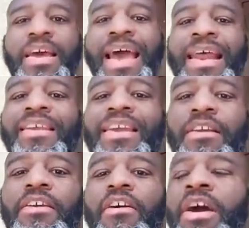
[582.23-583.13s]
at a
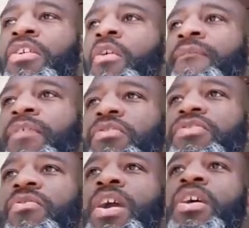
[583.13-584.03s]
kindergarten or first
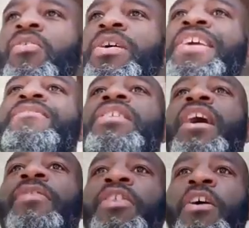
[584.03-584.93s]
grade or even
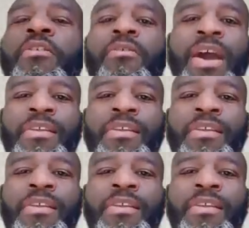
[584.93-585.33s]
a third grade.